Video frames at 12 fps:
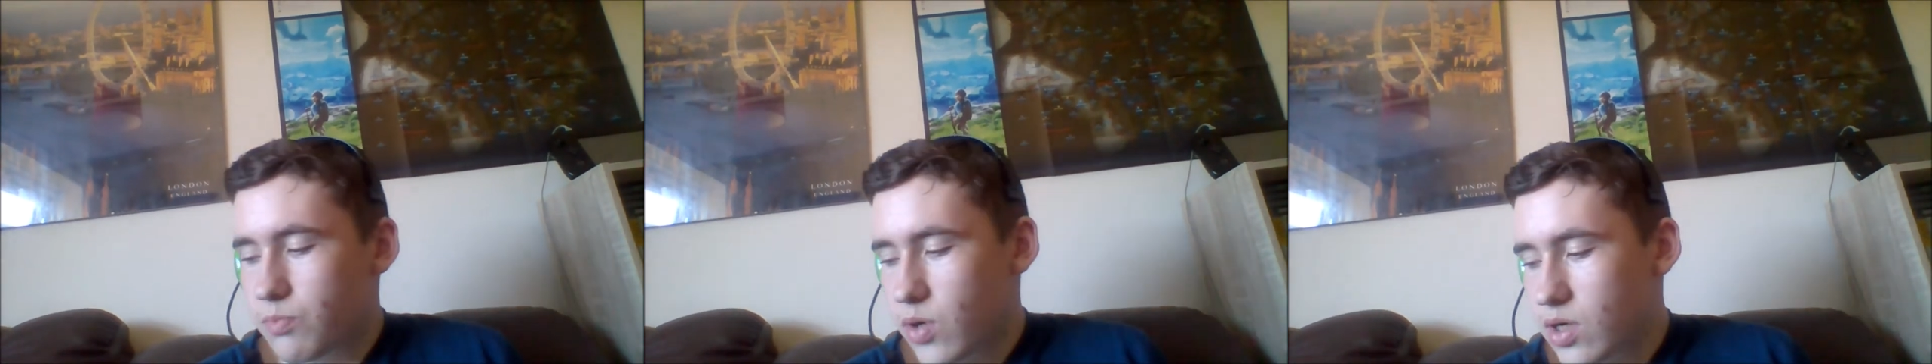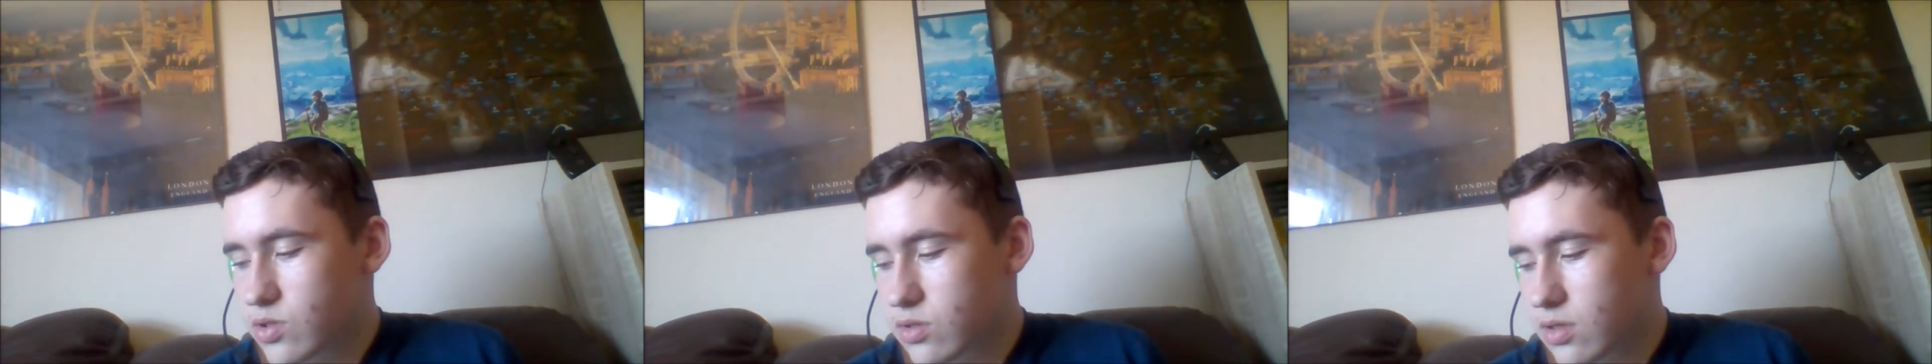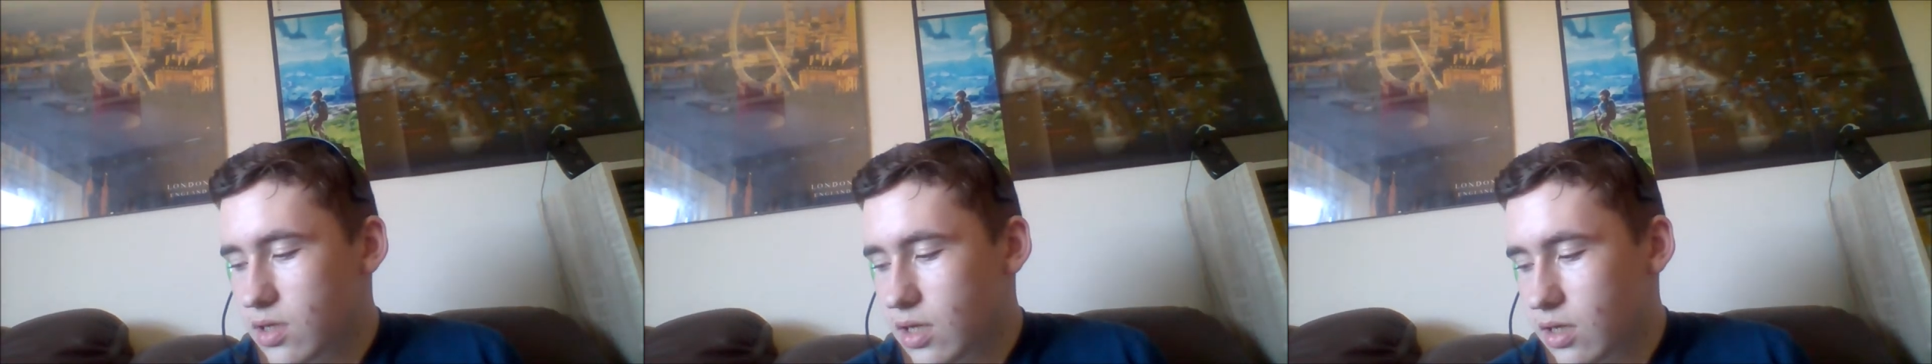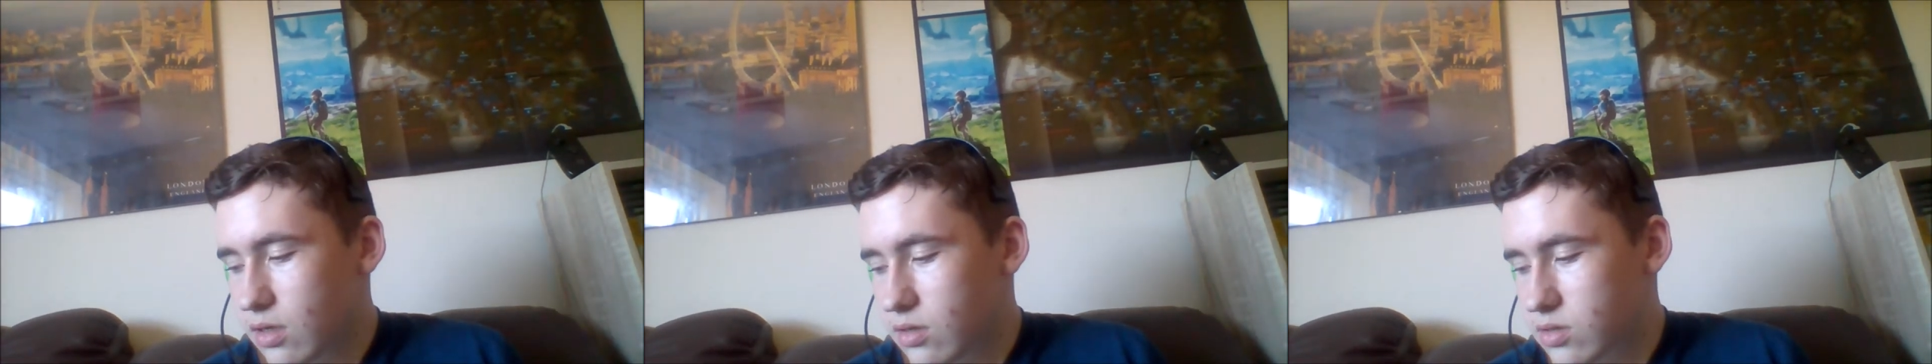Brandon
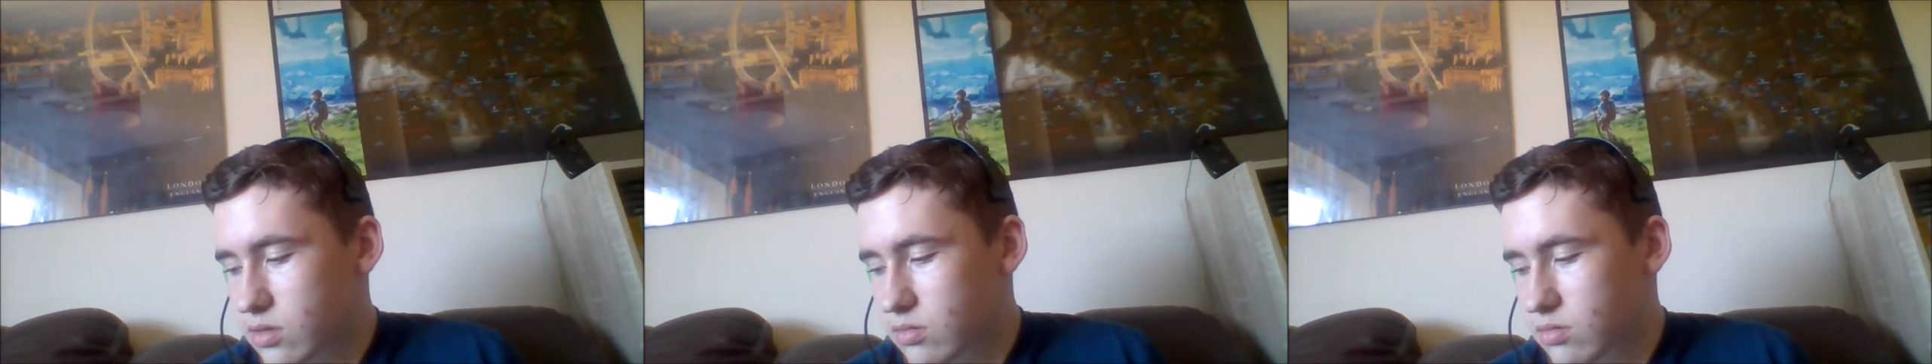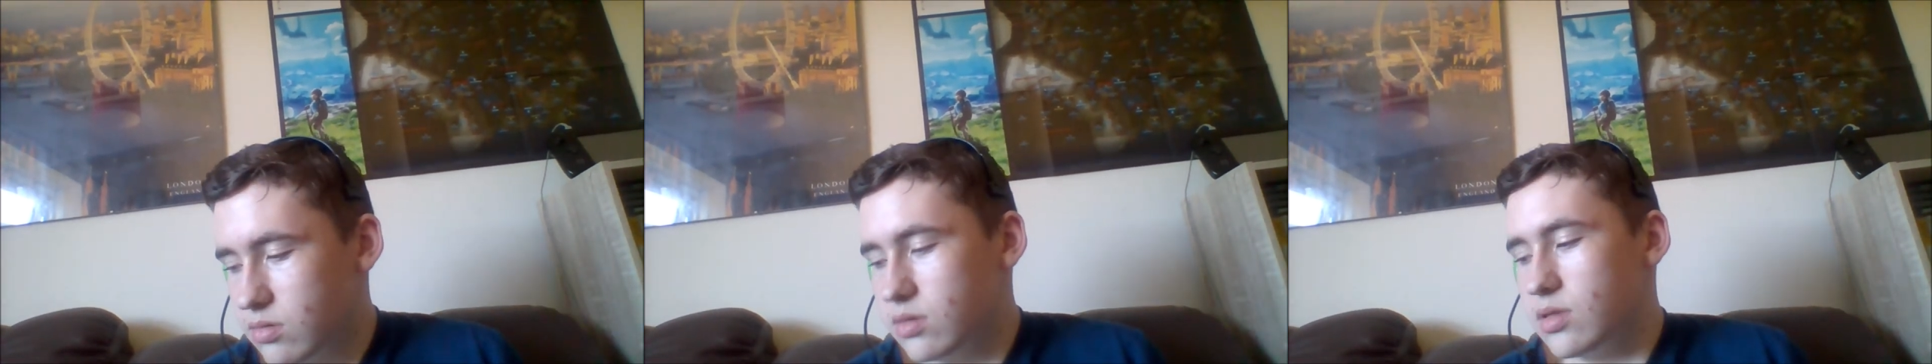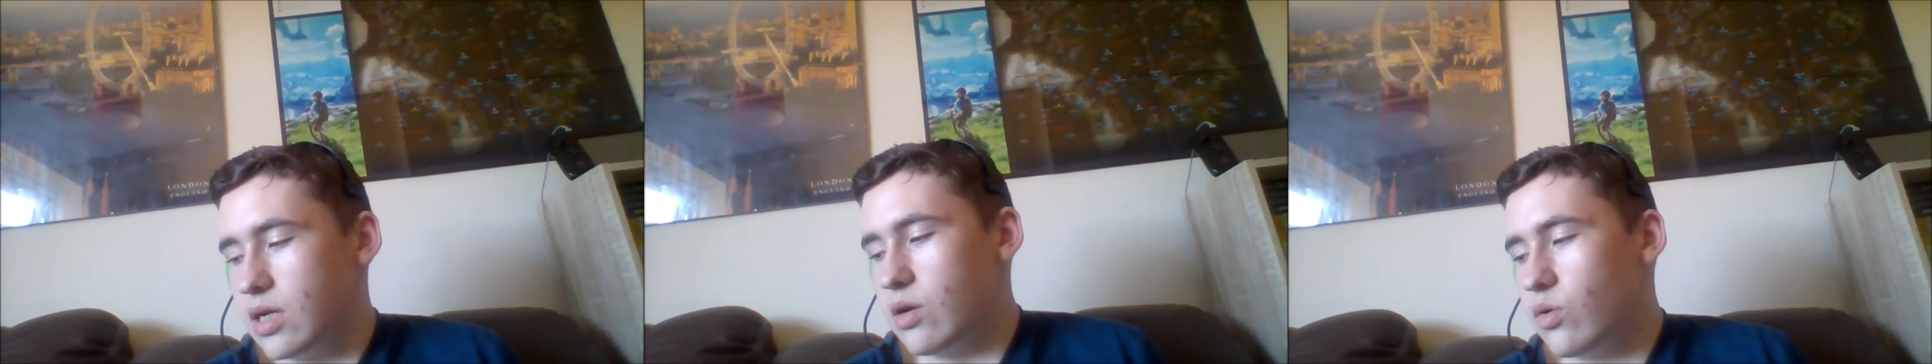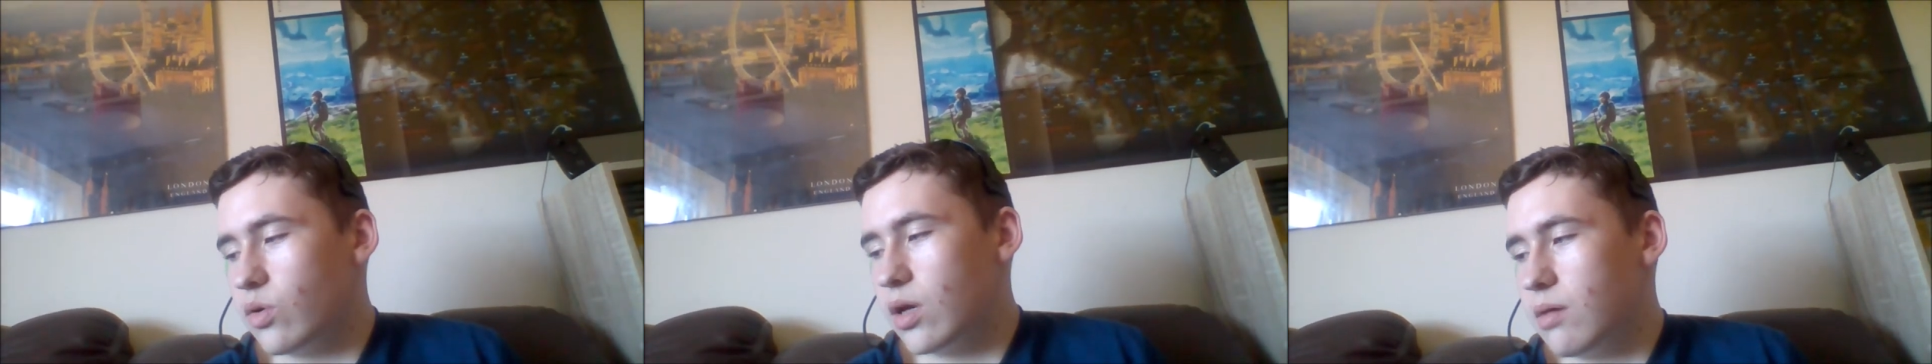Higgs did
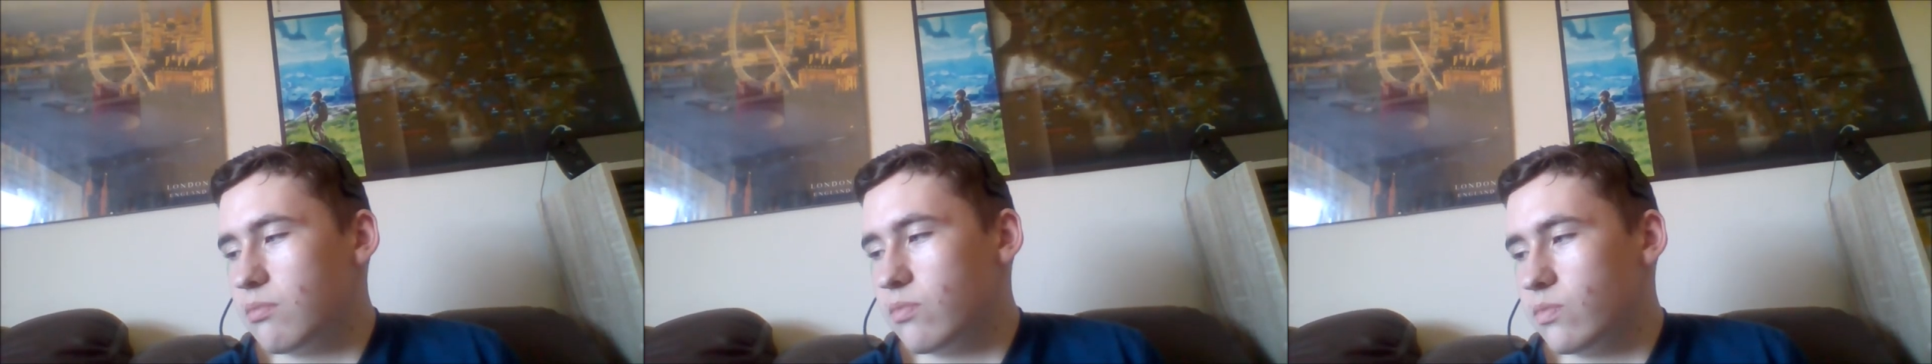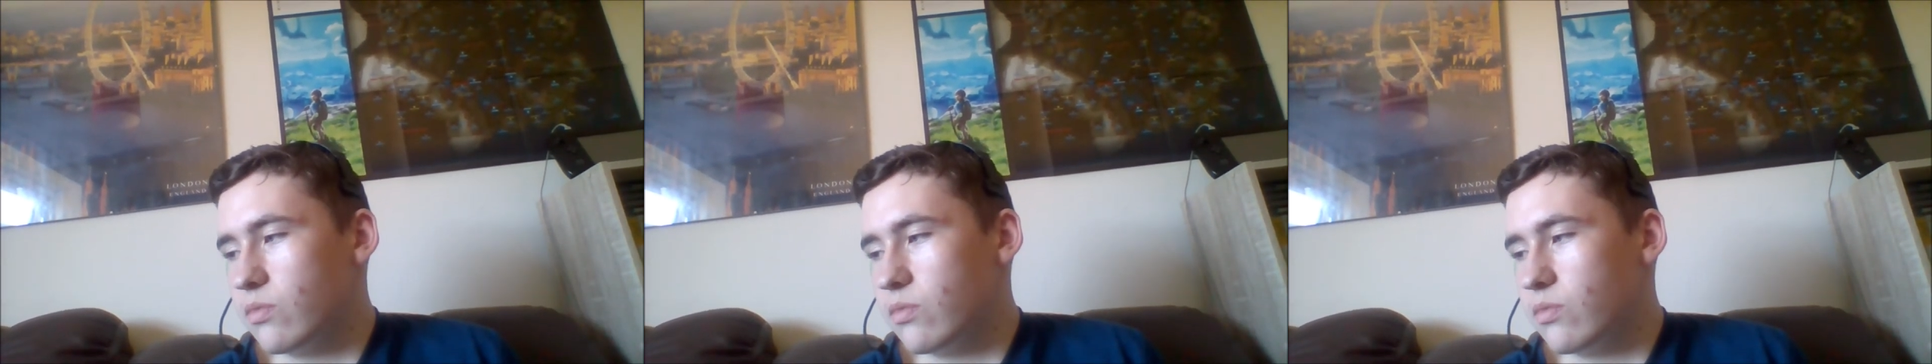not get...